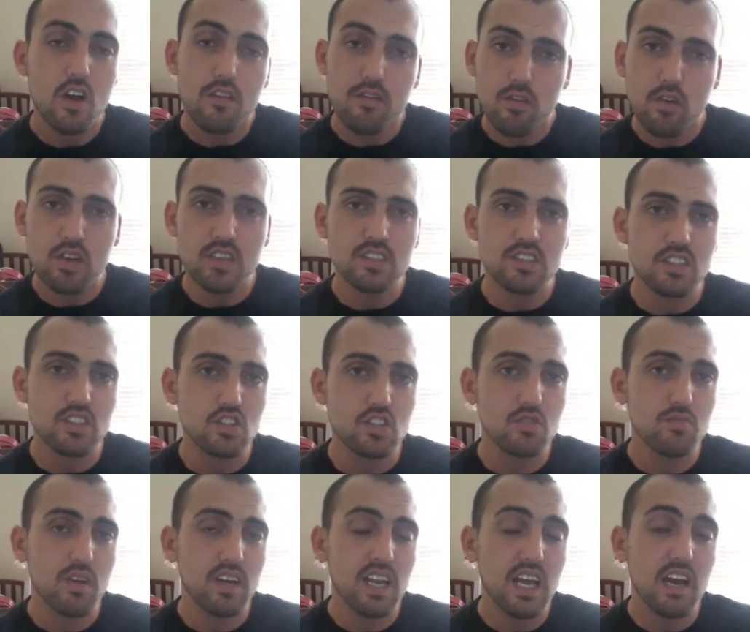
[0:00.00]
For instance,
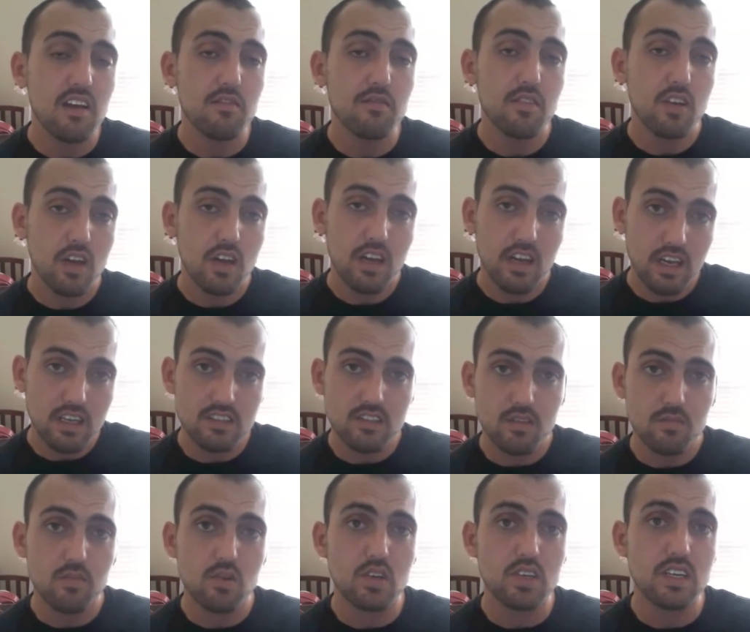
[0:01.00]
you might have, as the
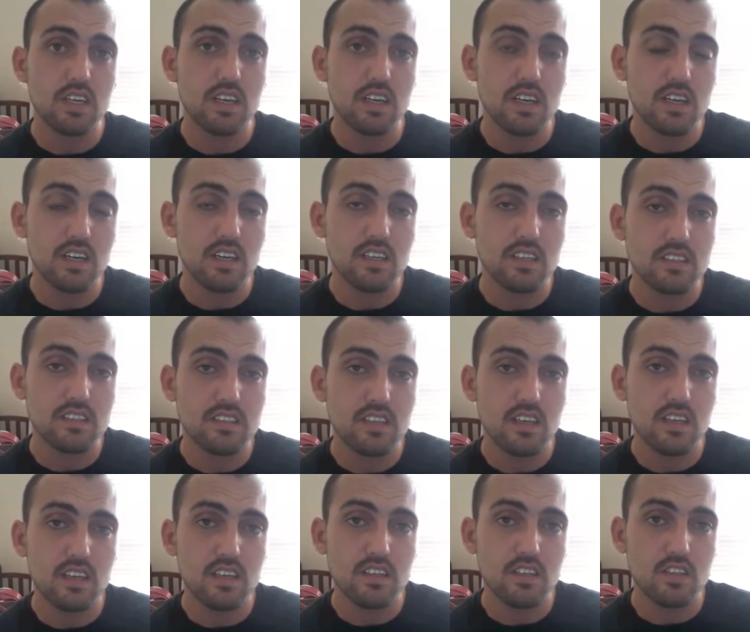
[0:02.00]
book
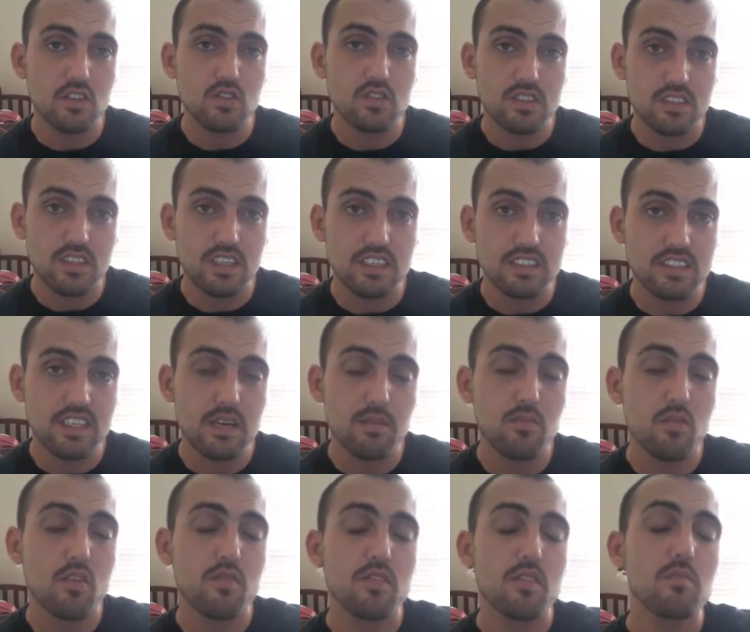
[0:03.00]
uses an
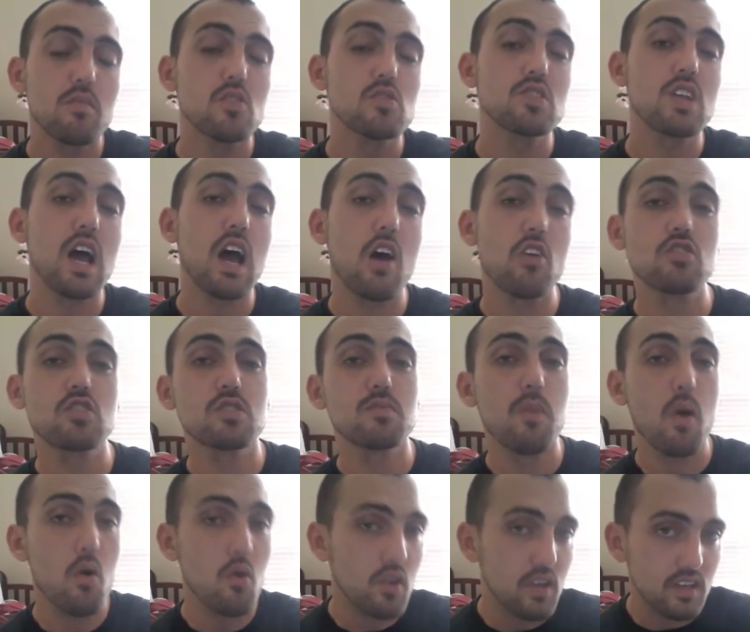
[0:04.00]
example of, the most
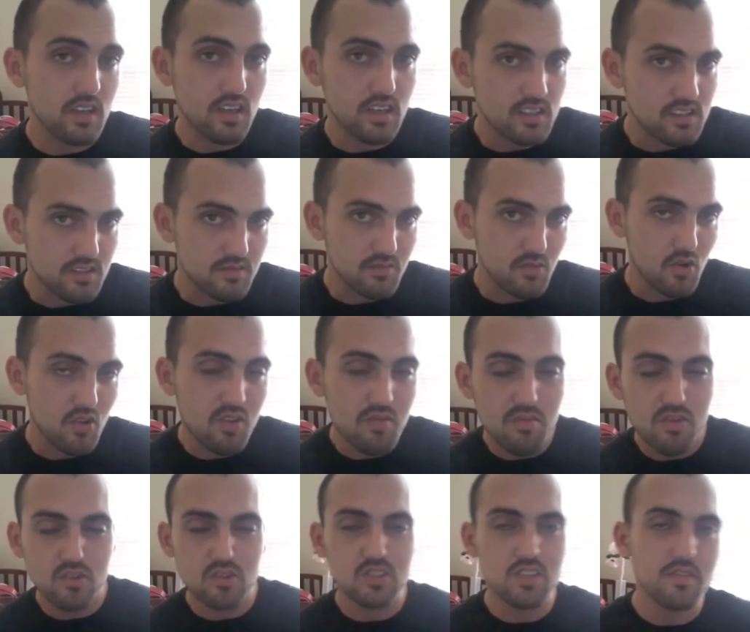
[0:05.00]
outspoken customer or the
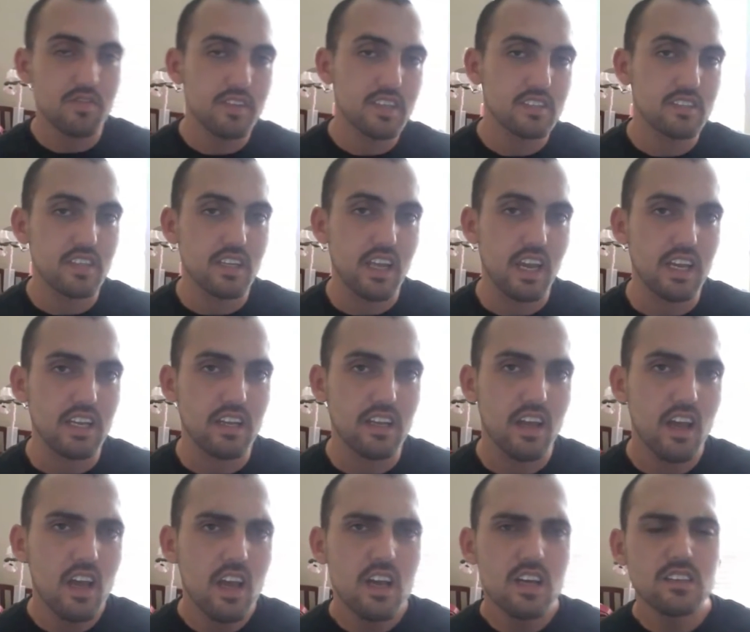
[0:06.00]
most sophisticated,
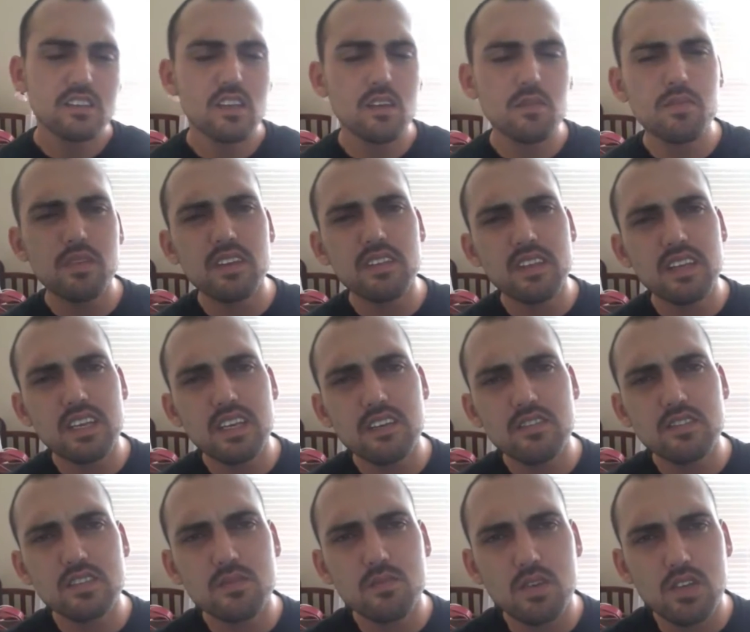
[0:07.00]
something that
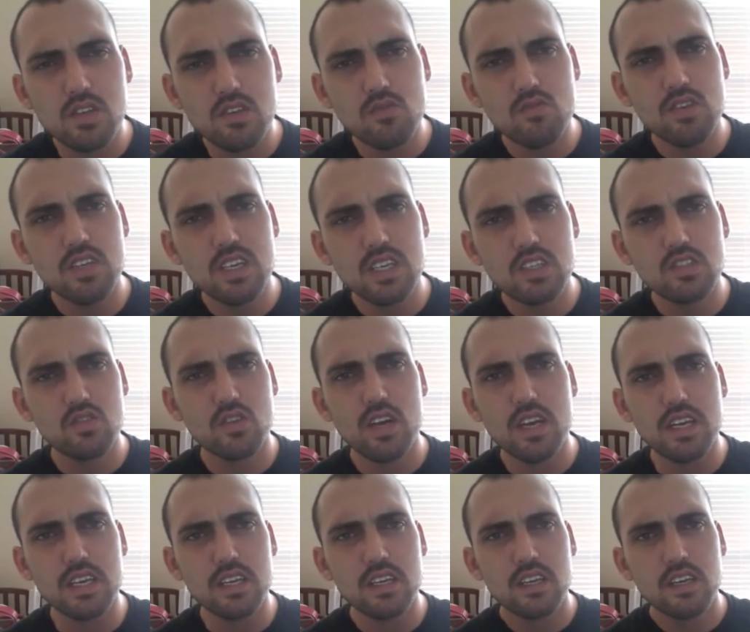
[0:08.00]
gives them a unique
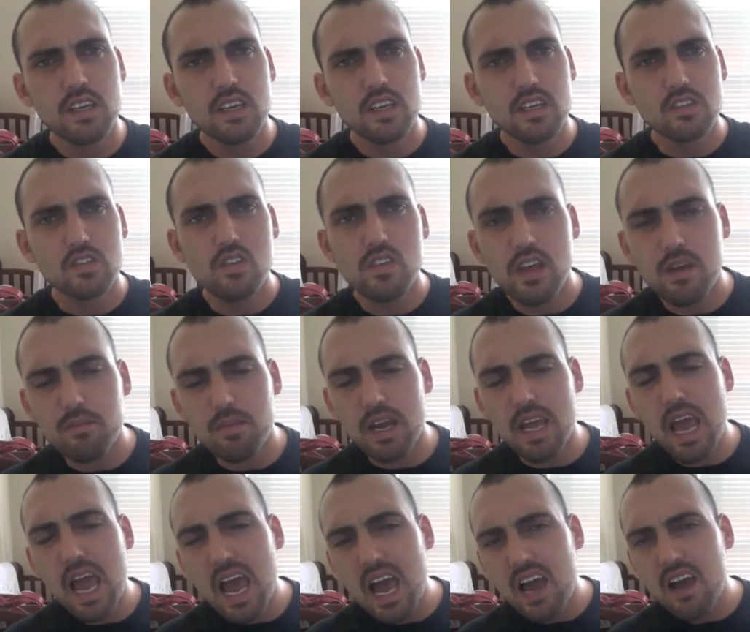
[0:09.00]
trait, so that by
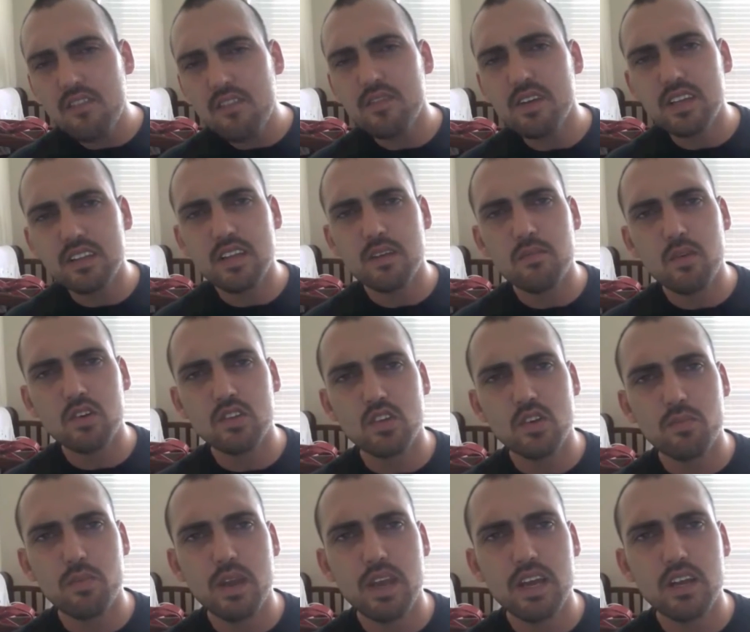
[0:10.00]
having them on
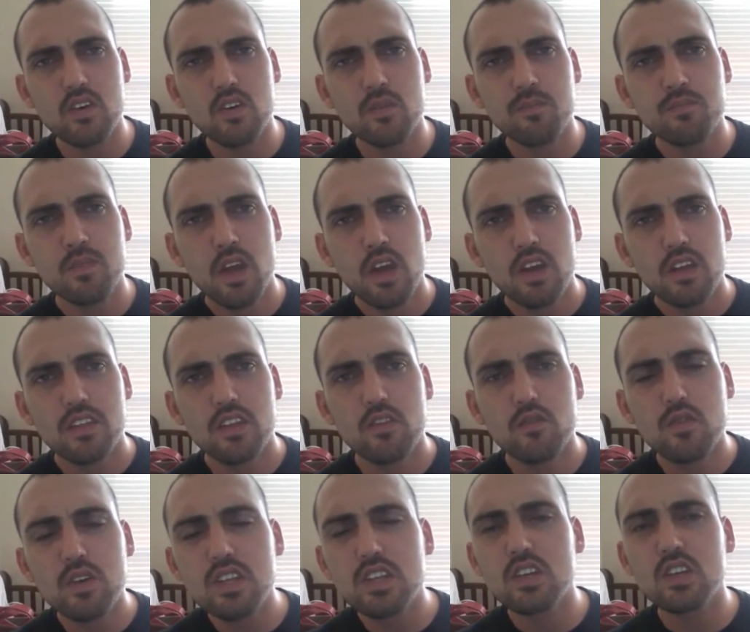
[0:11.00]
your panel, they're
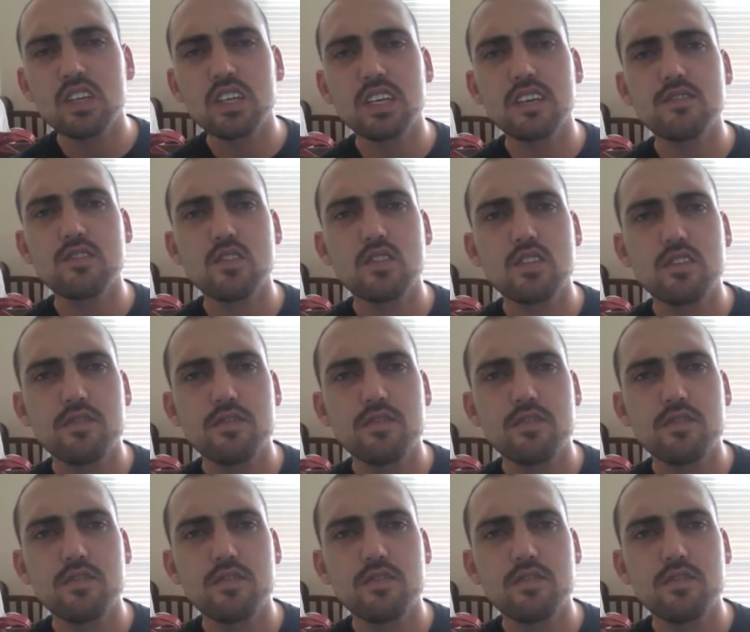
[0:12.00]
really going to give you the